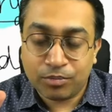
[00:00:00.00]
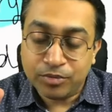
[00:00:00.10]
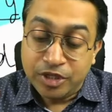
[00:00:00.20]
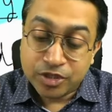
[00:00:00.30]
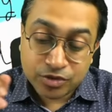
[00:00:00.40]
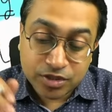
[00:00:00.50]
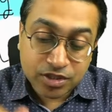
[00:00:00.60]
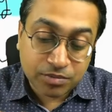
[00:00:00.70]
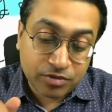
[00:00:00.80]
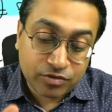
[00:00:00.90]
so it is coming
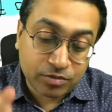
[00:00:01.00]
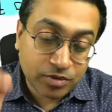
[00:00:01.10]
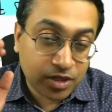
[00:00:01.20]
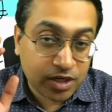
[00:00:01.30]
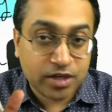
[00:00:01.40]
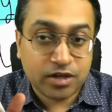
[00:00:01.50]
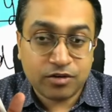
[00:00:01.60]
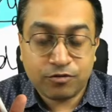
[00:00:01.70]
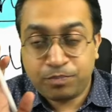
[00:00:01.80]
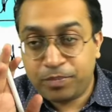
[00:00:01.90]
from the radial nerve,
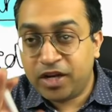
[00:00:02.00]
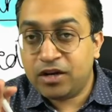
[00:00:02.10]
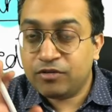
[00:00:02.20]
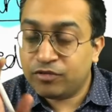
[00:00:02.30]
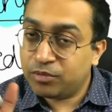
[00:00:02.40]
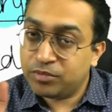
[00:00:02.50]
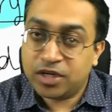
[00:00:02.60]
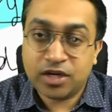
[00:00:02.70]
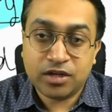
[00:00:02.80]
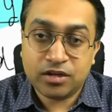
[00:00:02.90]
pin from the
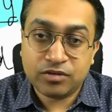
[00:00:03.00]
radial nerve.